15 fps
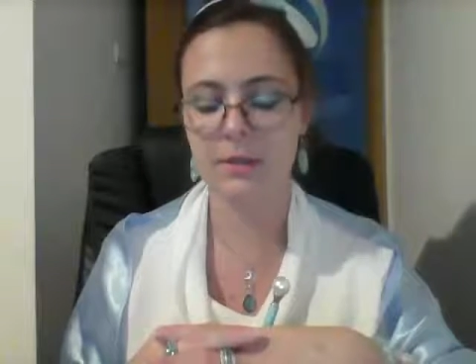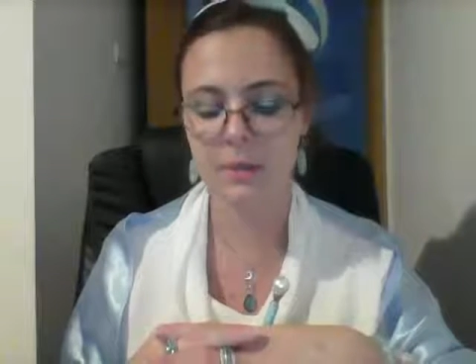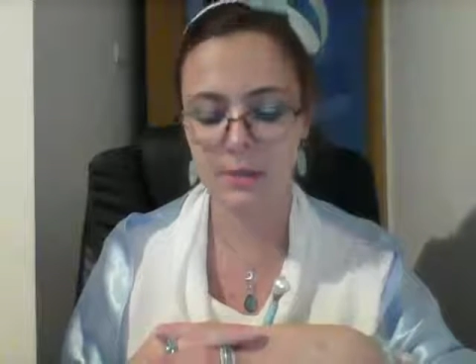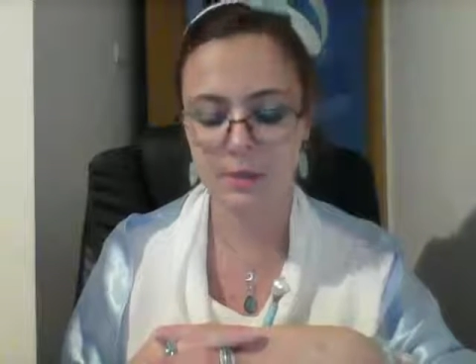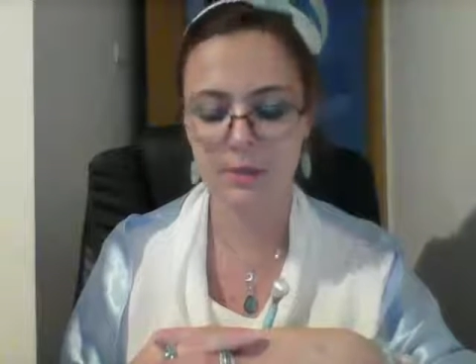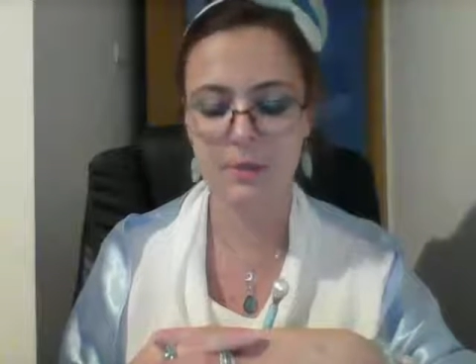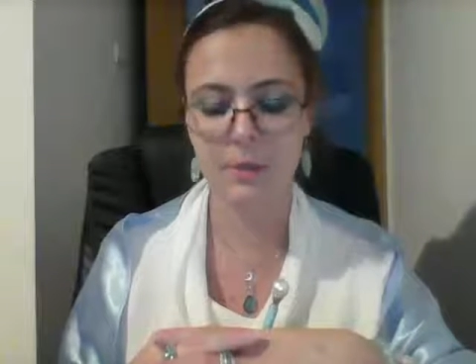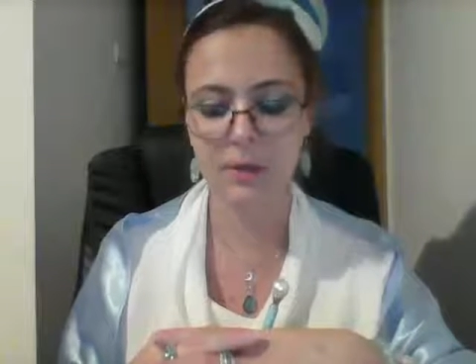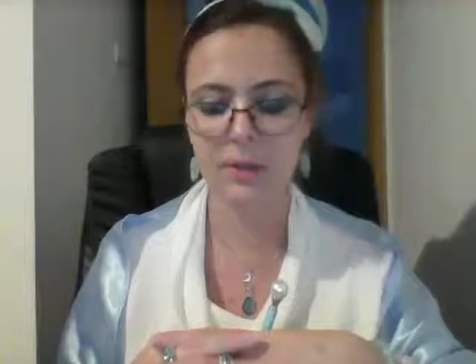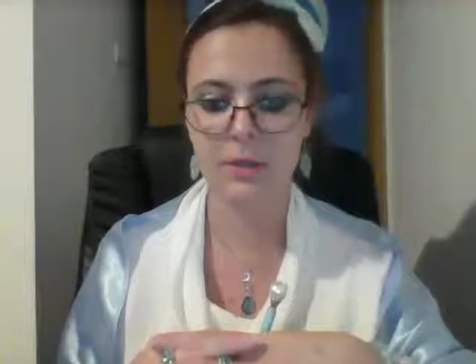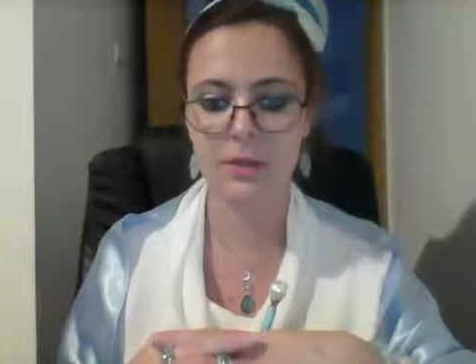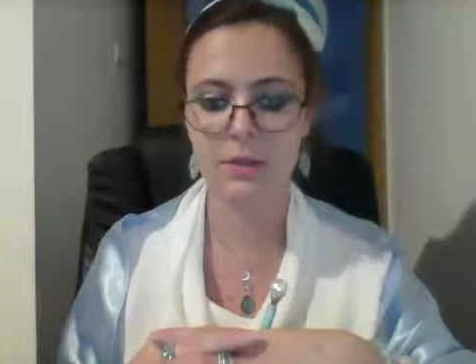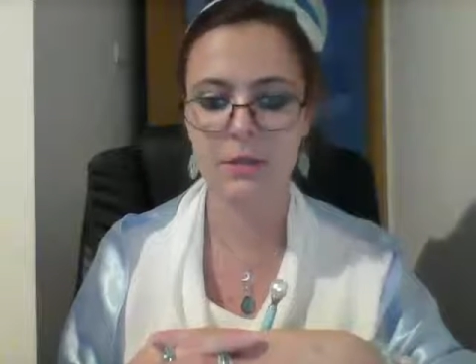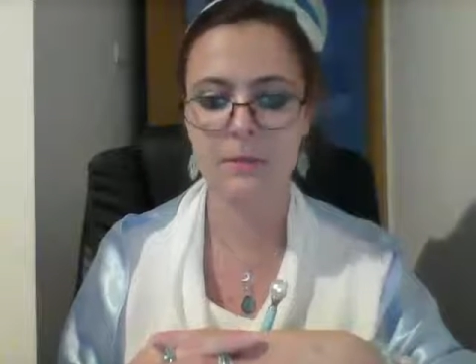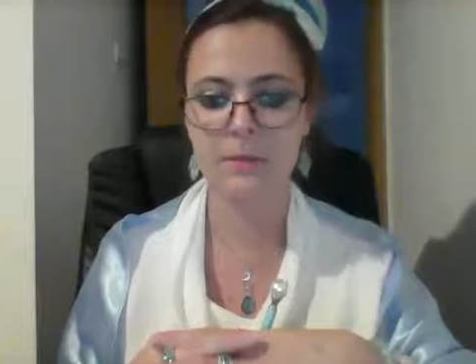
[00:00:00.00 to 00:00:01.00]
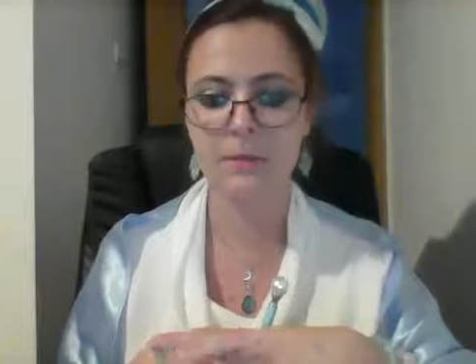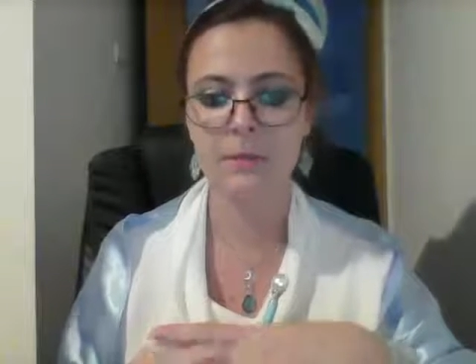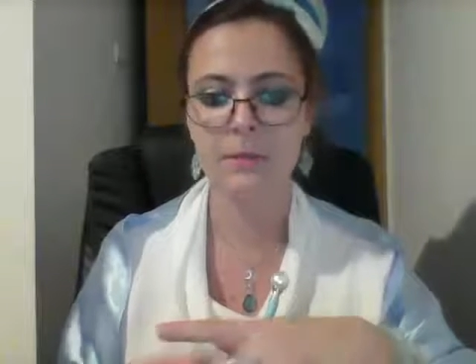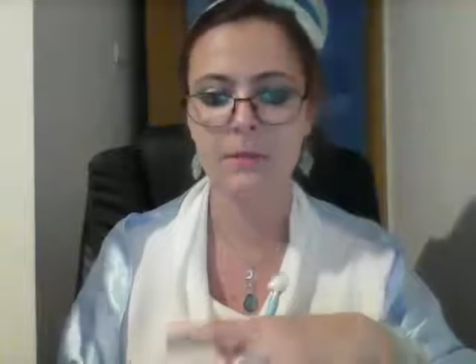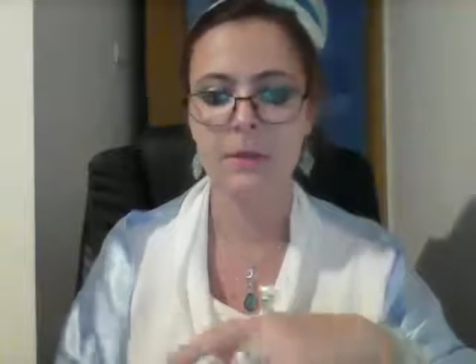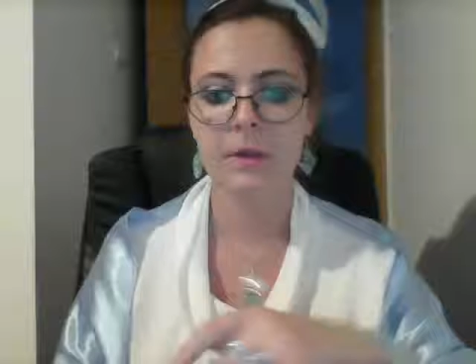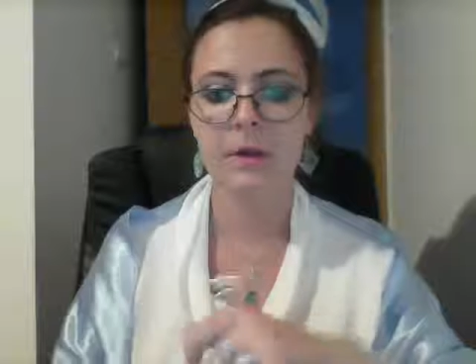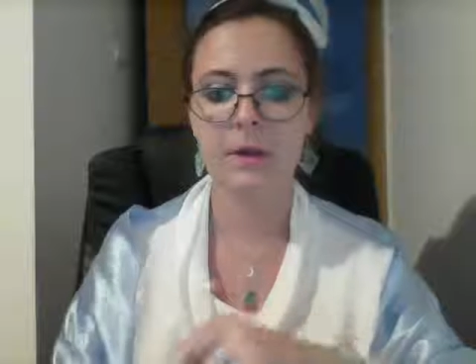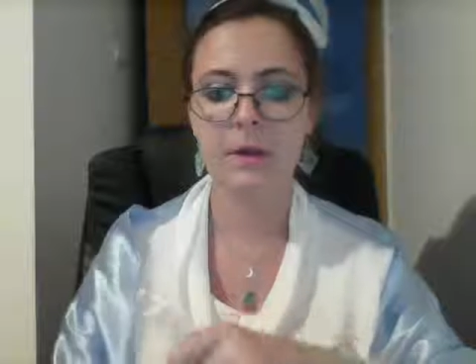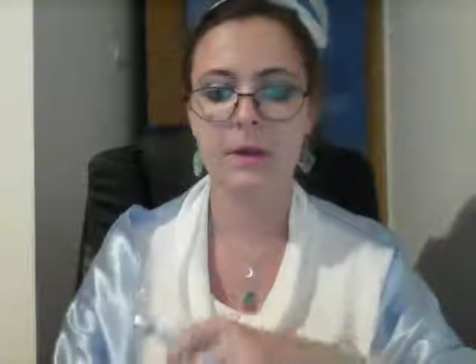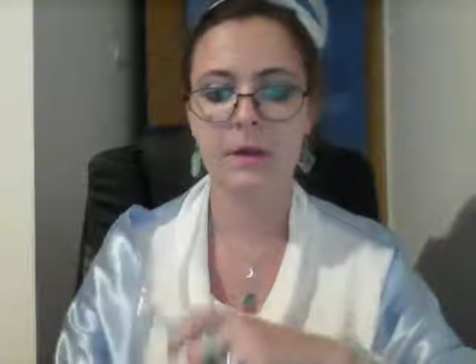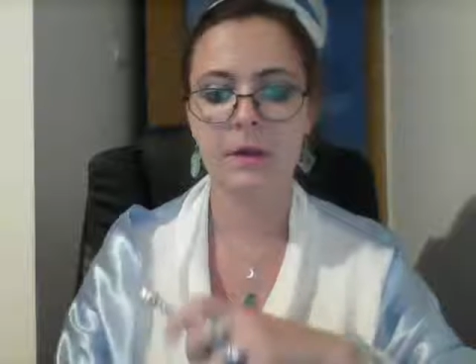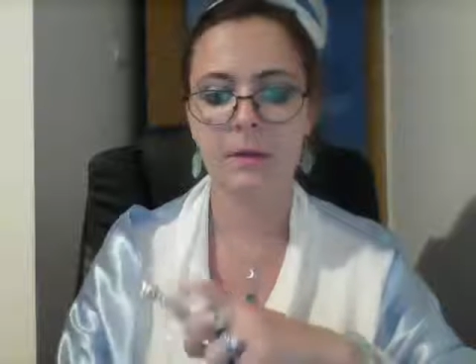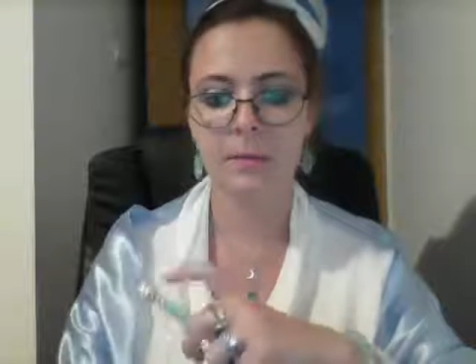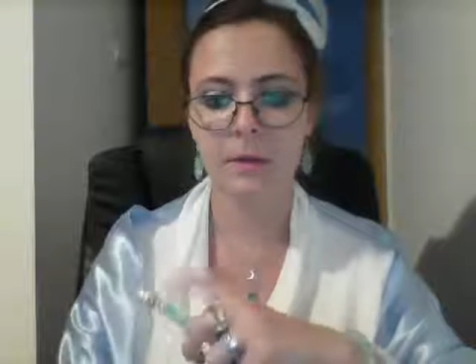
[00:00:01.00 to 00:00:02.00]
situation.
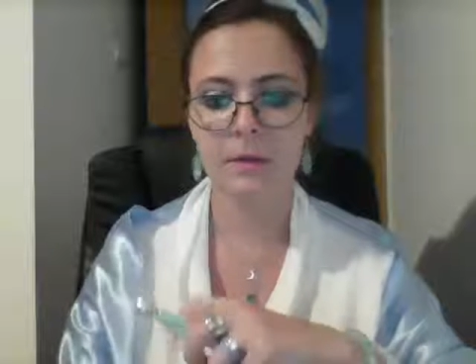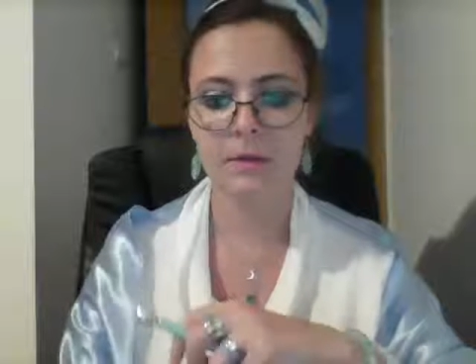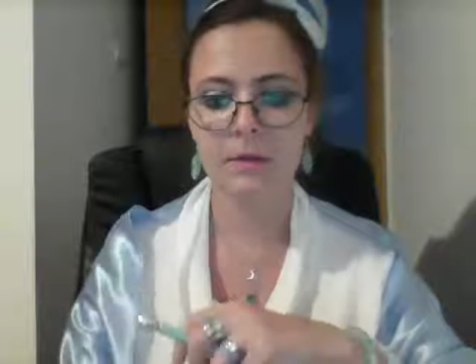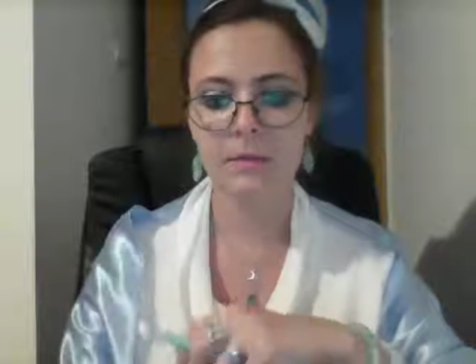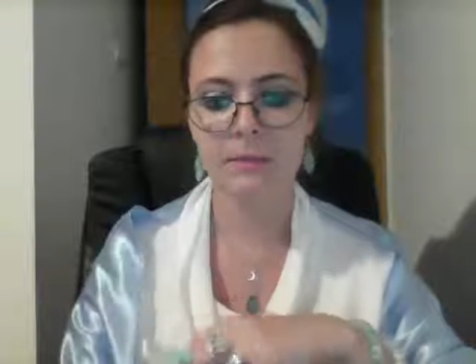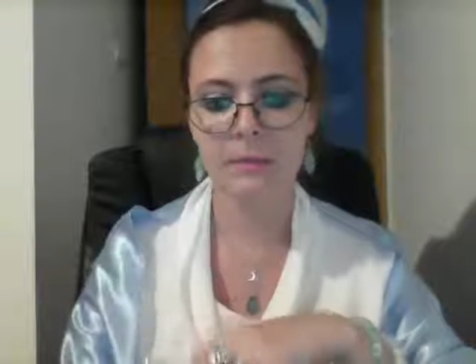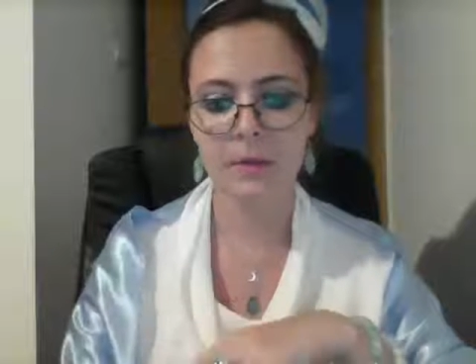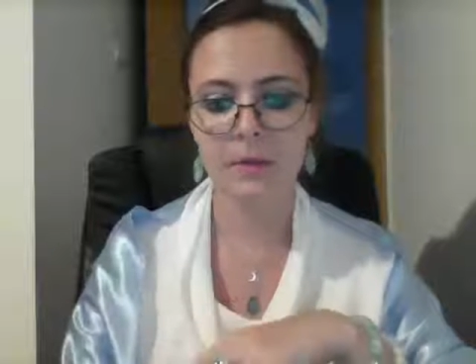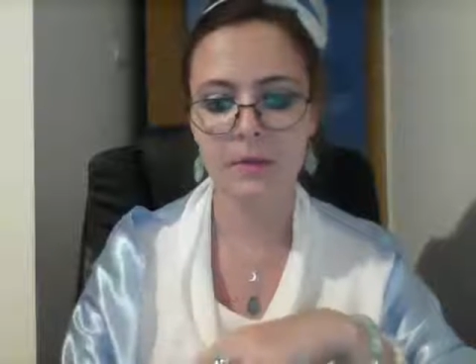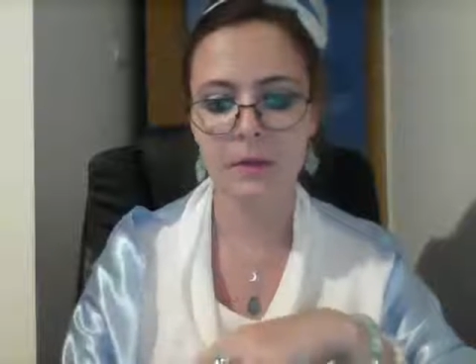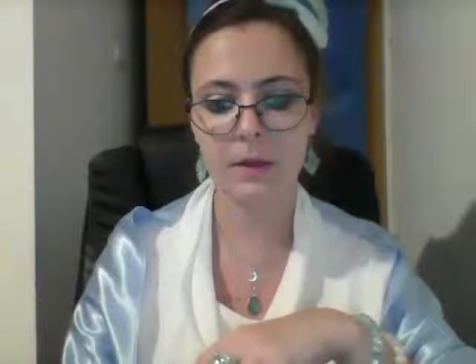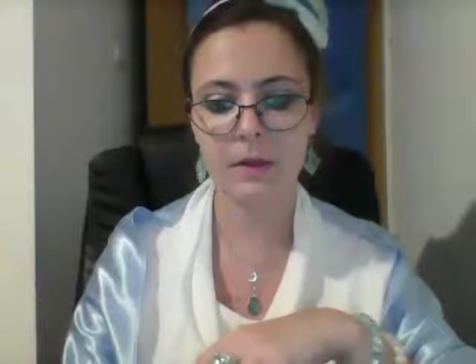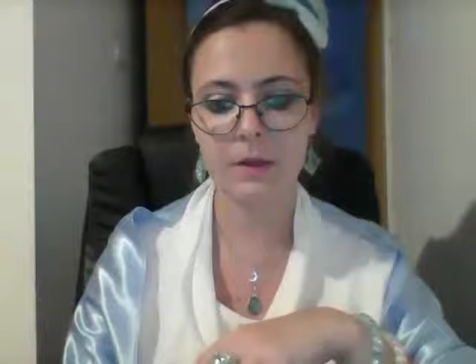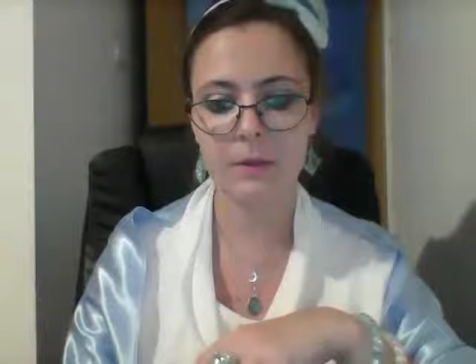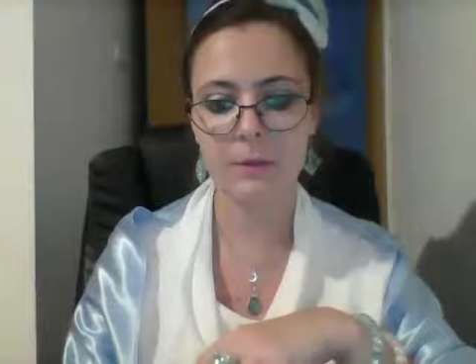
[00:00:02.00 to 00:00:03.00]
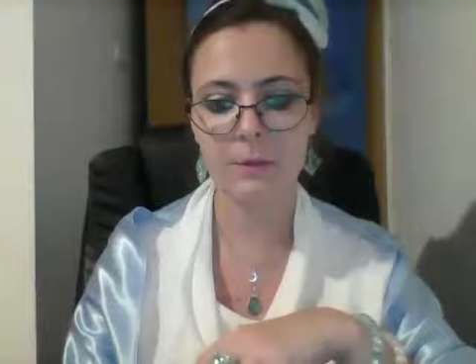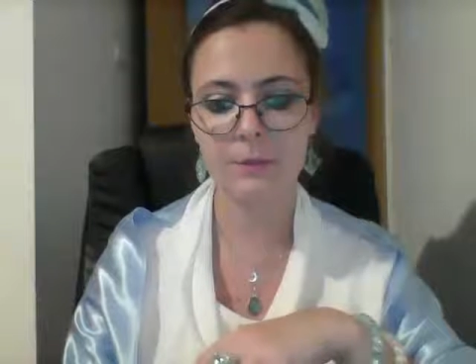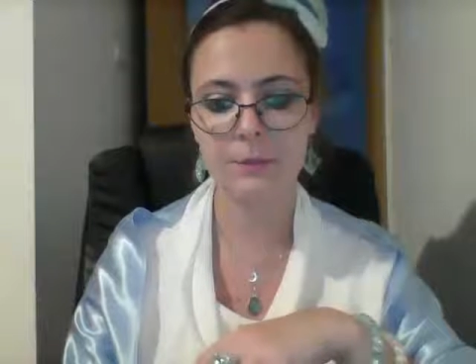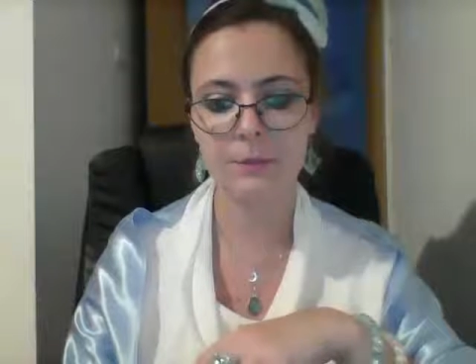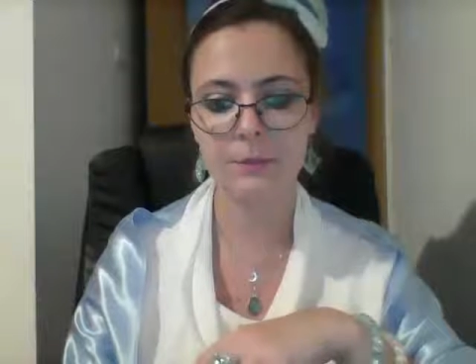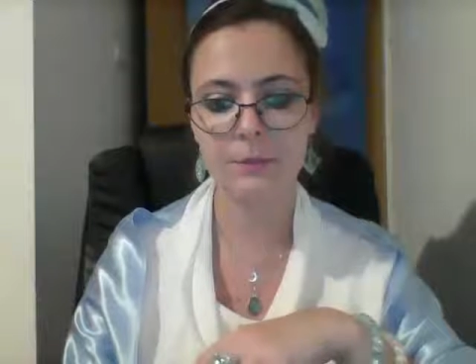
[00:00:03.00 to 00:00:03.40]
Rahmet, thank you.